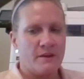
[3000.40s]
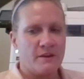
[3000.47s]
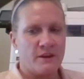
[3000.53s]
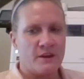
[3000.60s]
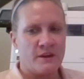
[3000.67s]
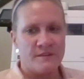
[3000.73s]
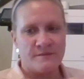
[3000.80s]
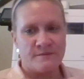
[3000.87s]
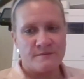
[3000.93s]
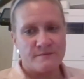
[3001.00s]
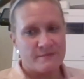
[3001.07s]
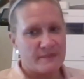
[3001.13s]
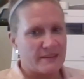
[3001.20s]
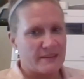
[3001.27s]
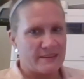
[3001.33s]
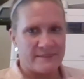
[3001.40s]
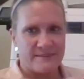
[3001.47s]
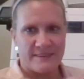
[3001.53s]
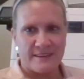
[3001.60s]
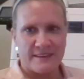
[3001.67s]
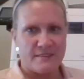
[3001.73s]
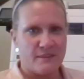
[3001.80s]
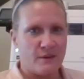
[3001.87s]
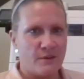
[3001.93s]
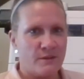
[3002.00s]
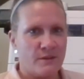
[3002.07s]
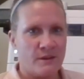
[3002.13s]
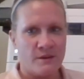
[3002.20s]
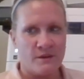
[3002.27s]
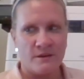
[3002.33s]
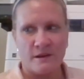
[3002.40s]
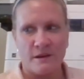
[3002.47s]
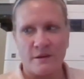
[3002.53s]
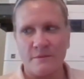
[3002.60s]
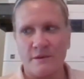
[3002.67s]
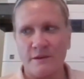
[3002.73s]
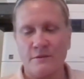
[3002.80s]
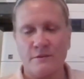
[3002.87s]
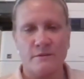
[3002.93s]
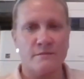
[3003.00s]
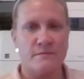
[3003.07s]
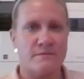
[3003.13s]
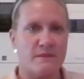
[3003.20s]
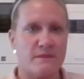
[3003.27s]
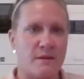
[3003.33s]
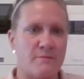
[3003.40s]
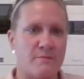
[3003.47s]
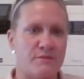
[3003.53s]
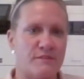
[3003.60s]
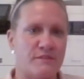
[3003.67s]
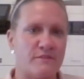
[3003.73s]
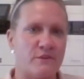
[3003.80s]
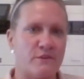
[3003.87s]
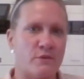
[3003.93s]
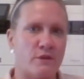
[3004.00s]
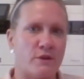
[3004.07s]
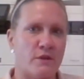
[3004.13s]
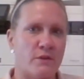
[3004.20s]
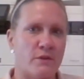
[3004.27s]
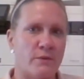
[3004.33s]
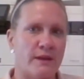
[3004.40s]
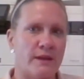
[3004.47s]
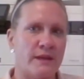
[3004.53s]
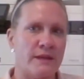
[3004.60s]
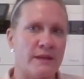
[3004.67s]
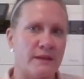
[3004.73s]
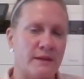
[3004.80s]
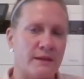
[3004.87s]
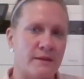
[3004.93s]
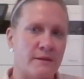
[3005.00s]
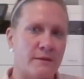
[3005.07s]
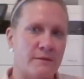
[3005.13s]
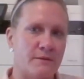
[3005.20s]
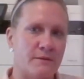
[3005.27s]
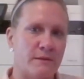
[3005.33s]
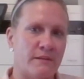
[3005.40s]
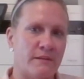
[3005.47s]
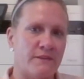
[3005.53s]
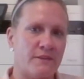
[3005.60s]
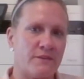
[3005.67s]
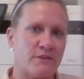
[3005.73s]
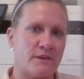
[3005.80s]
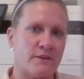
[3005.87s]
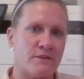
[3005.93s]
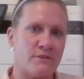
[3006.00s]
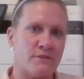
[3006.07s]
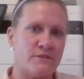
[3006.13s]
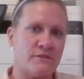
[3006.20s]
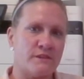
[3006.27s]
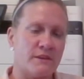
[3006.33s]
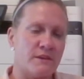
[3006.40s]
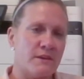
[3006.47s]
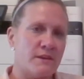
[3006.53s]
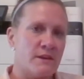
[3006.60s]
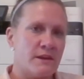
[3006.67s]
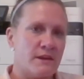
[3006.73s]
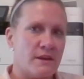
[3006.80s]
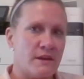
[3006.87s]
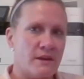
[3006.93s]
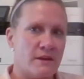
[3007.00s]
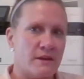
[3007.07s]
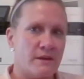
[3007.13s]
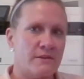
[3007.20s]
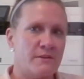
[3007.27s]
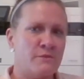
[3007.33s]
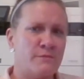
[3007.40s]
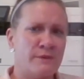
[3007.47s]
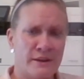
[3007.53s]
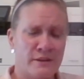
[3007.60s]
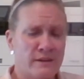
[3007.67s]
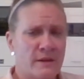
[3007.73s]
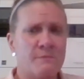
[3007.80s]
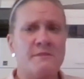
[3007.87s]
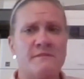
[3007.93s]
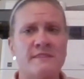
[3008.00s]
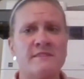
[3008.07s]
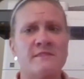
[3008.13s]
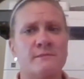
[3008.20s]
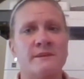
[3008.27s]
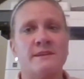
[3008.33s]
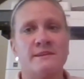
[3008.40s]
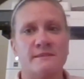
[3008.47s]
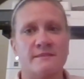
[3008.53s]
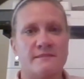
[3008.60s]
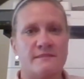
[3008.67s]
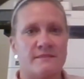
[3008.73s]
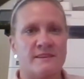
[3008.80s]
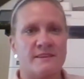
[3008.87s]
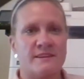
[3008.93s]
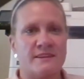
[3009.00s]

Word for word: gone. Like I've said all along, I'm here. I'm just a phone call away. And to my fifth graders, uh, you better come and visit me. Like